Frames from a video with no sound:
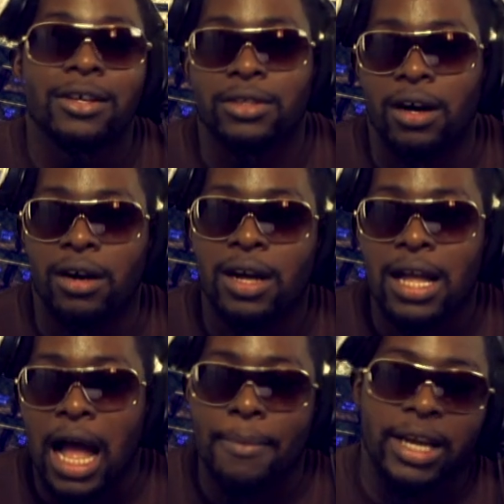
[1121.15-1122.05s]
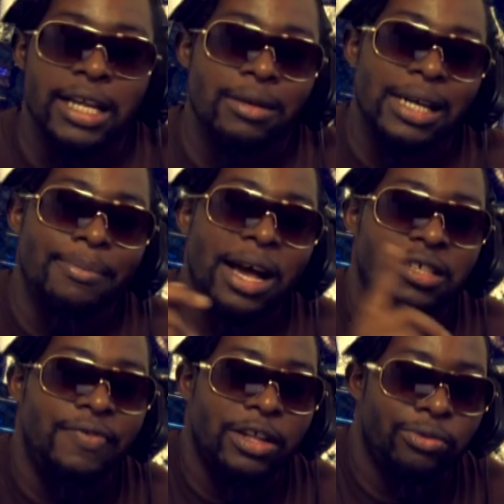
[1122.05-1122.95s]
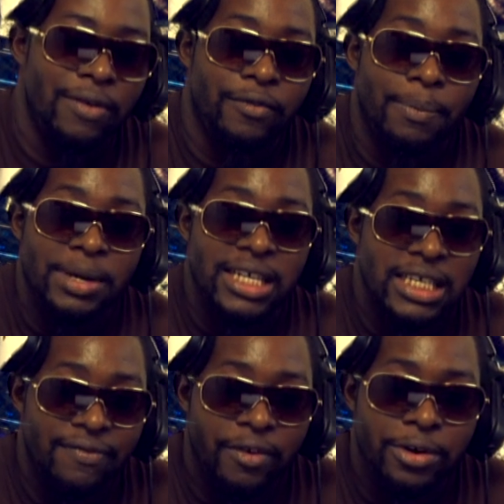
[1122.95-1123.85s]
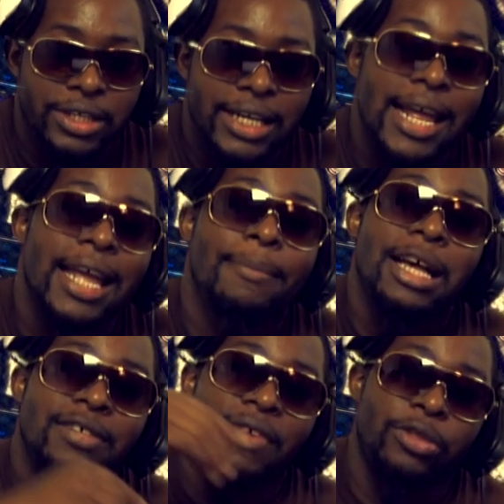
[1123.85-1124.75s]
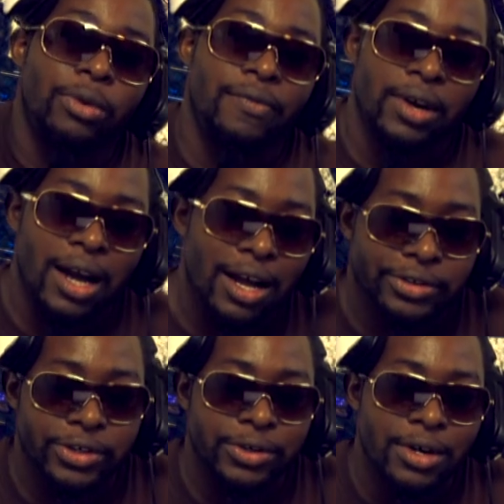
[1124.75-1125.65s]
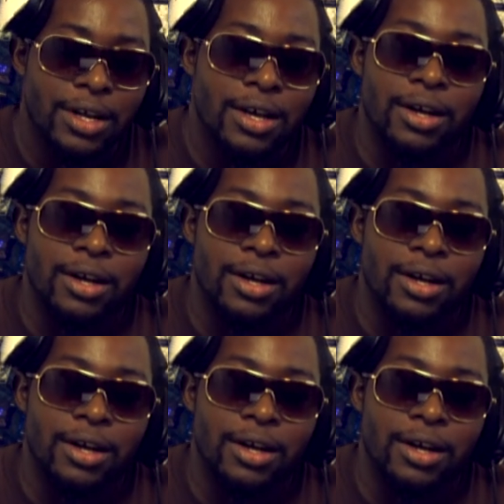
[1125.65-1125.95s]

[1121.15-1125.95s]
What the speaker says: So I'm going to end up getting Mass Effect 3 for the PC first and then get Mass Effect 3 for the console,